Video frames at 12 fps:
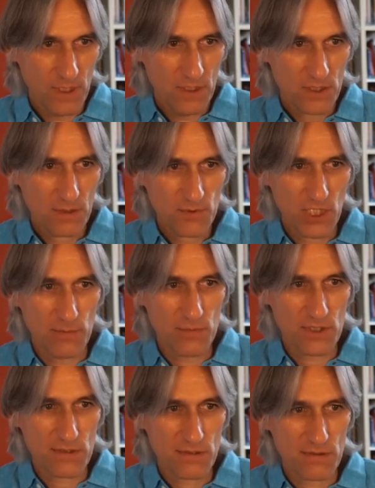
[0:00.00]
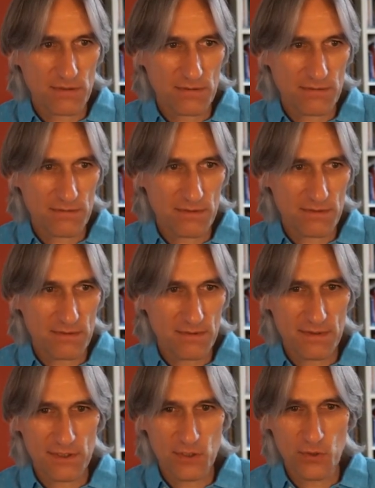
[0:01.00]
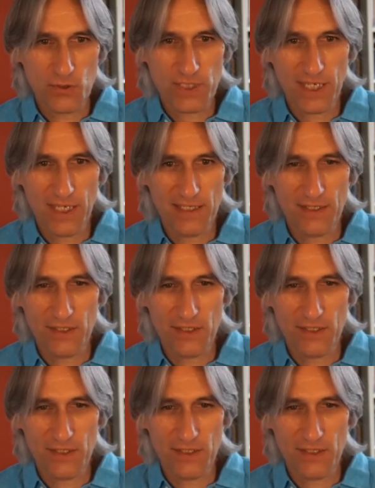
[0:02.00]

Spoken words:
Sometimes your king,